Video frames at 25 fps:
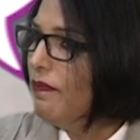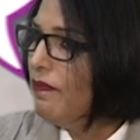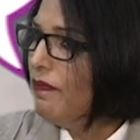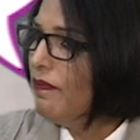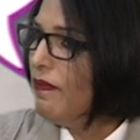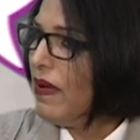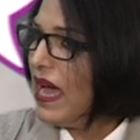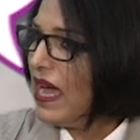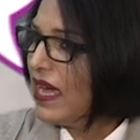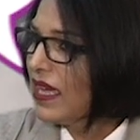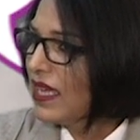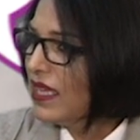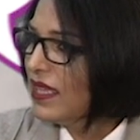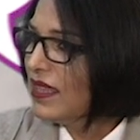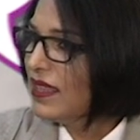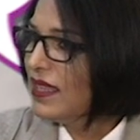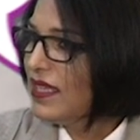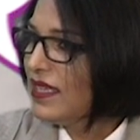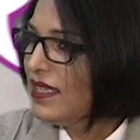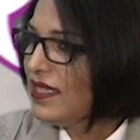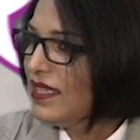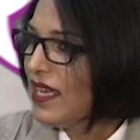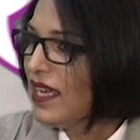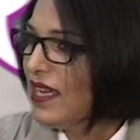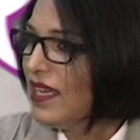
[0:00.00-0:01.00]
Back in the
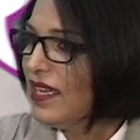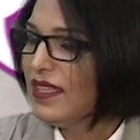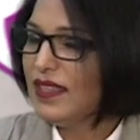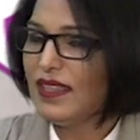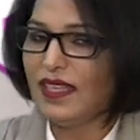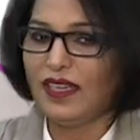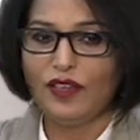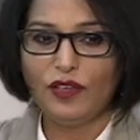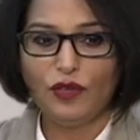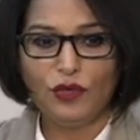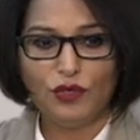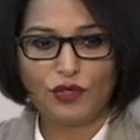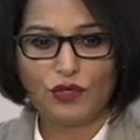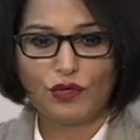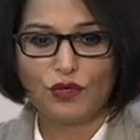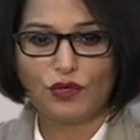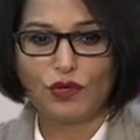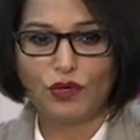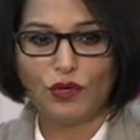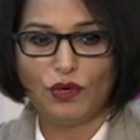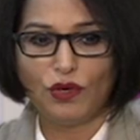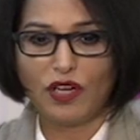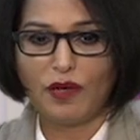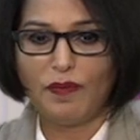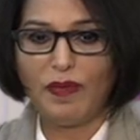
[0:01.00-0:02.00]
day, they used to
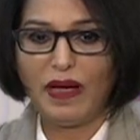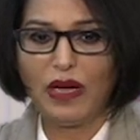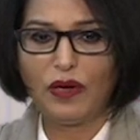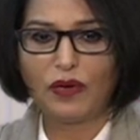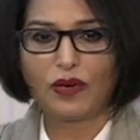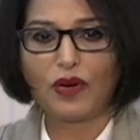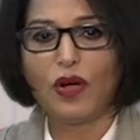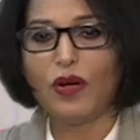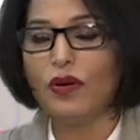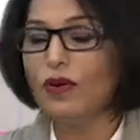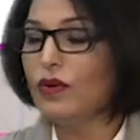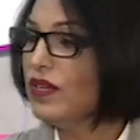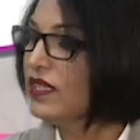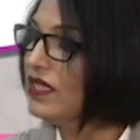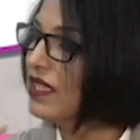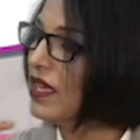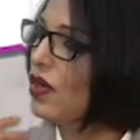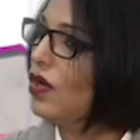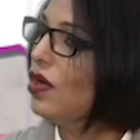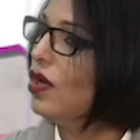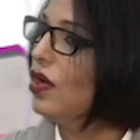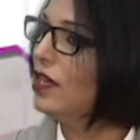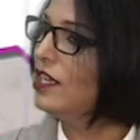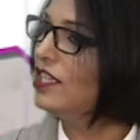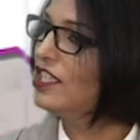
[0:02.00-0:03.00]
talk about, it's a
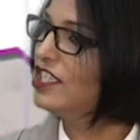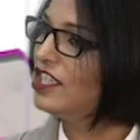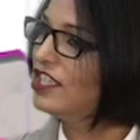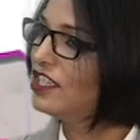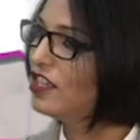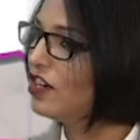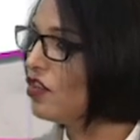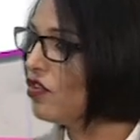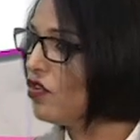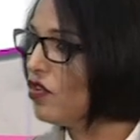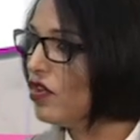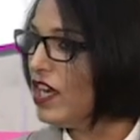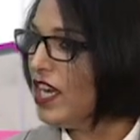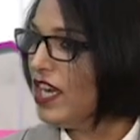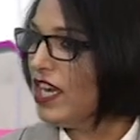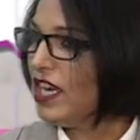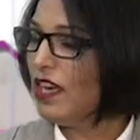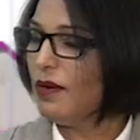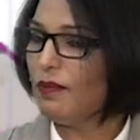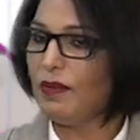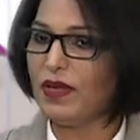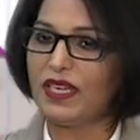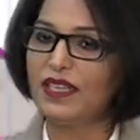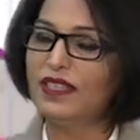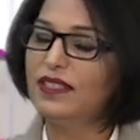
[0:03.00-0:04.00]
collagen
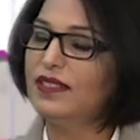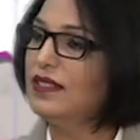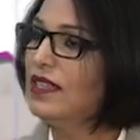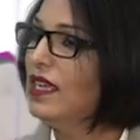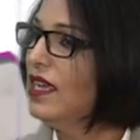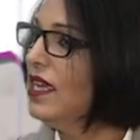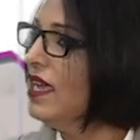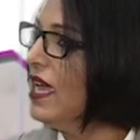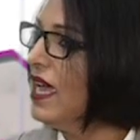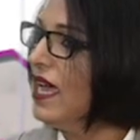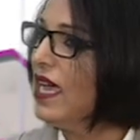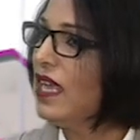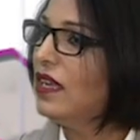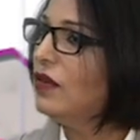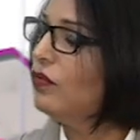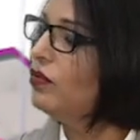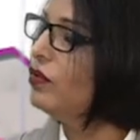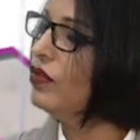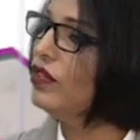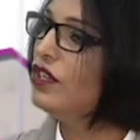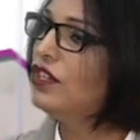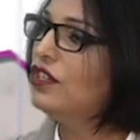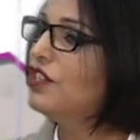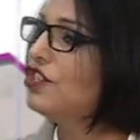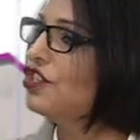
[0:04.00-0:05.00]
cream, and it
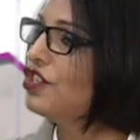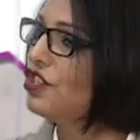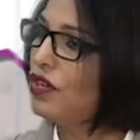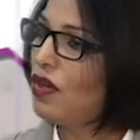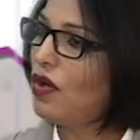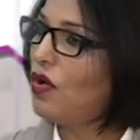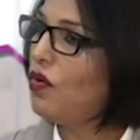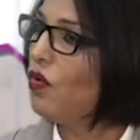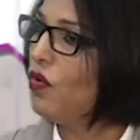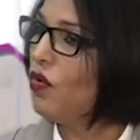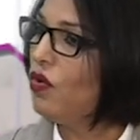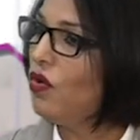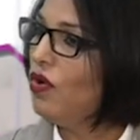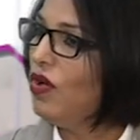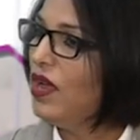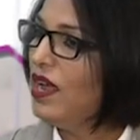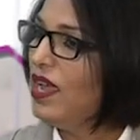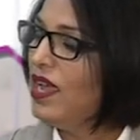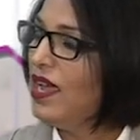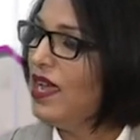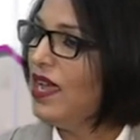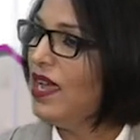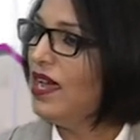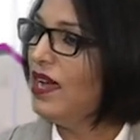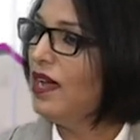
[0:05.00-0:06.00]
wouldn't show
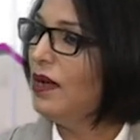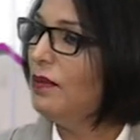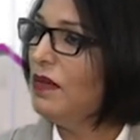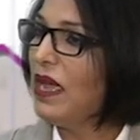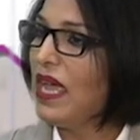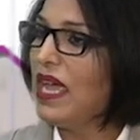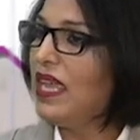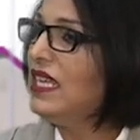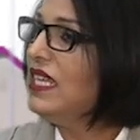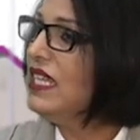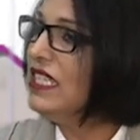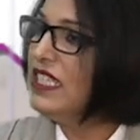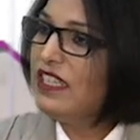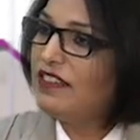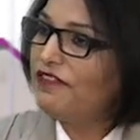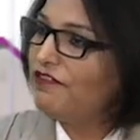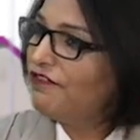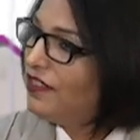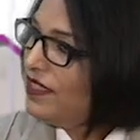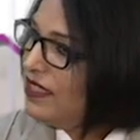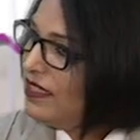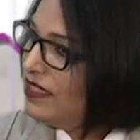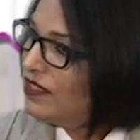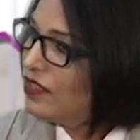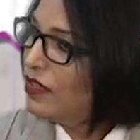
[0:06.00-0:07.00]
any
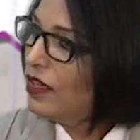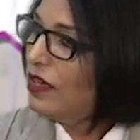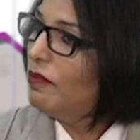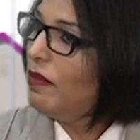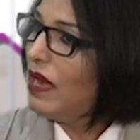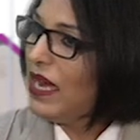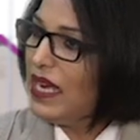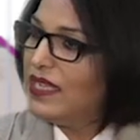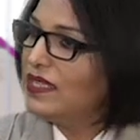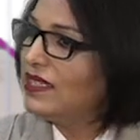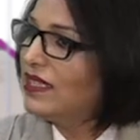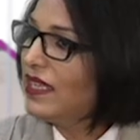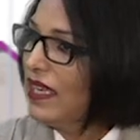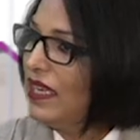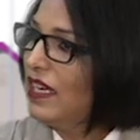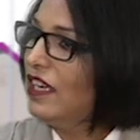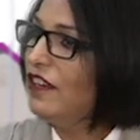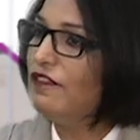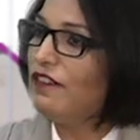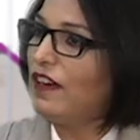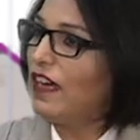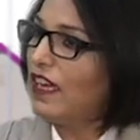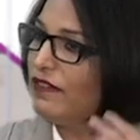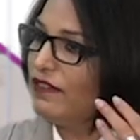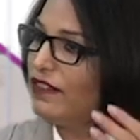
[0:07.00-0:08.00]
difference on my skin
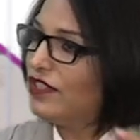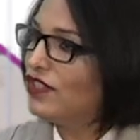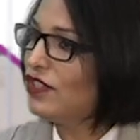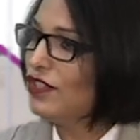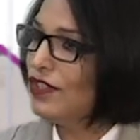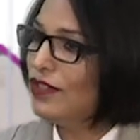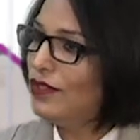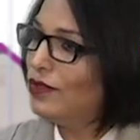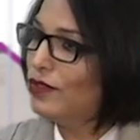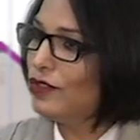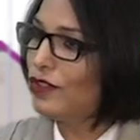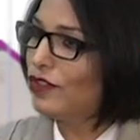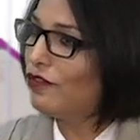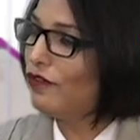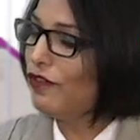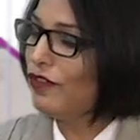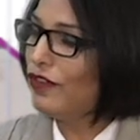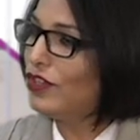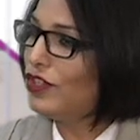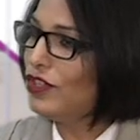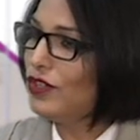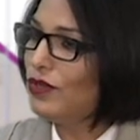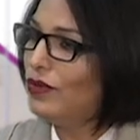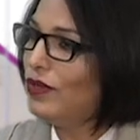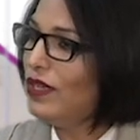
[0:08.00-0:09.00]
if I was to use it for
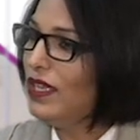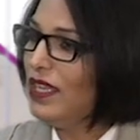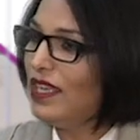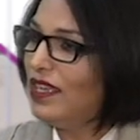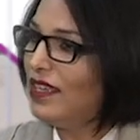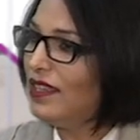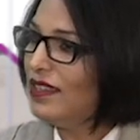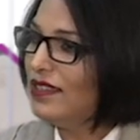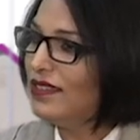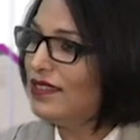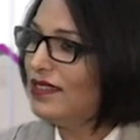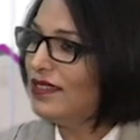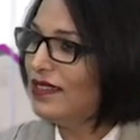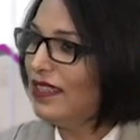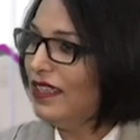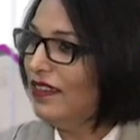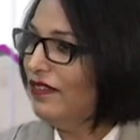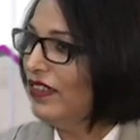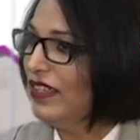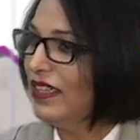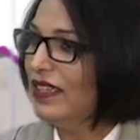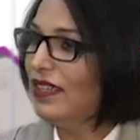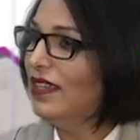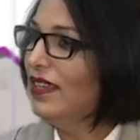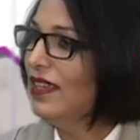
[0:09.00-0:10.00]
2 years.
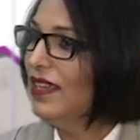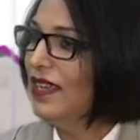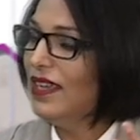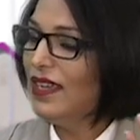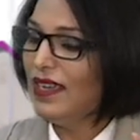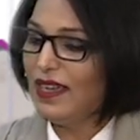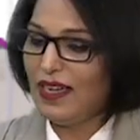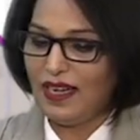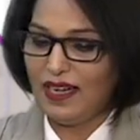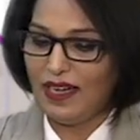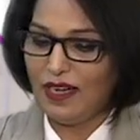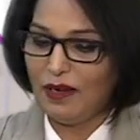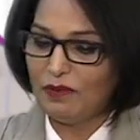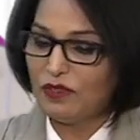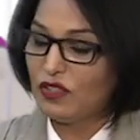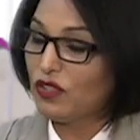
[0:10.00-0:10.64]
Even. Yeah.